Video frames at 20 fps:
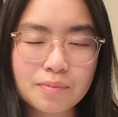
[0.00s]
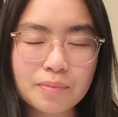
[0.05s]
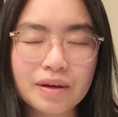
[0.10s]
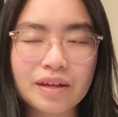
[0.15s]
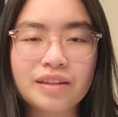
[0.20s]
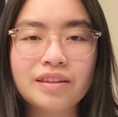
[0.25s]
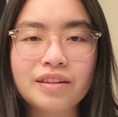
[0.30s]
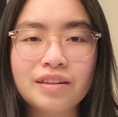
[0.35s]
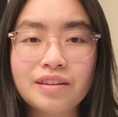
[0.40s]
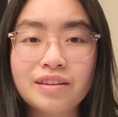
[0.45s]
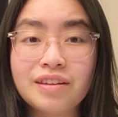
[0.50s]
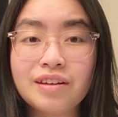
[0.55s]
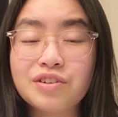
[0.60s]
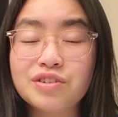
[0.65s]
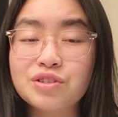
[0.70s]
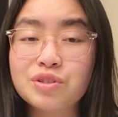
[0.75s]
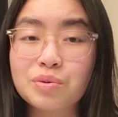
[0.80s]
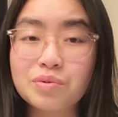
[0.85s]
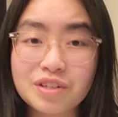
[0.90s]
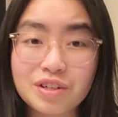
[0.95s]
but
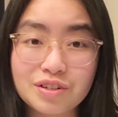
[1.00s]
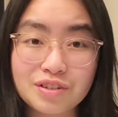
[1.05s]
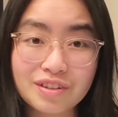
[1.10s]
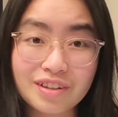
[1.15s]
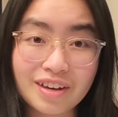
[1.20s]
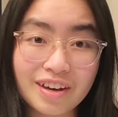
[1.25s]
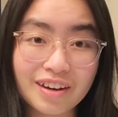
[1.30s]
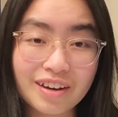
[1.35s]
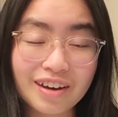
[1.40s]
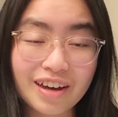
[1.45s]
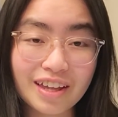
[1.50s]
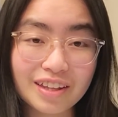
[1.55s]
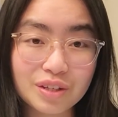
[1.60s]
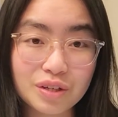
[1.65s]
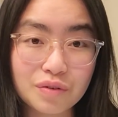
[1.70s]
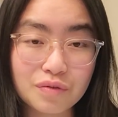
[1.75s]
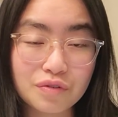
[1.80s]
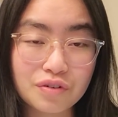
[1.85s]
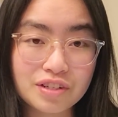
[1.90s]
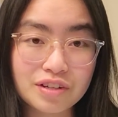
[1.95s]
there's no such thing at the
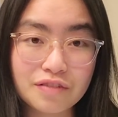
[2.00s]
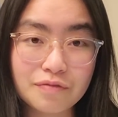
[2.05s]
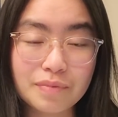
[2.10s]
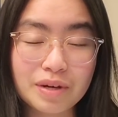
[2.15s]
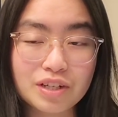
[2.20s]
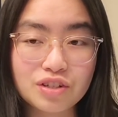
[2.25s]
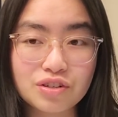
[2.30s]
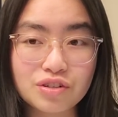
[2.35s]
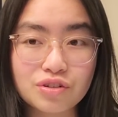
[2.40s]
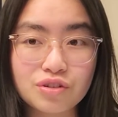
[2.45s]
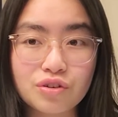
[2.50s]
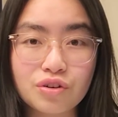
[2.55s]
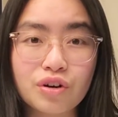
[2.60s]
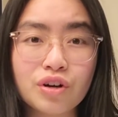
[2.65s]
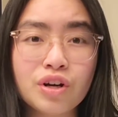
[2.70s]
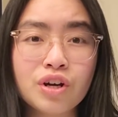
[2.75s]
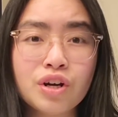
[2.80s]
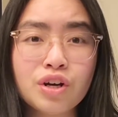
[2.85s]
University of Manchester.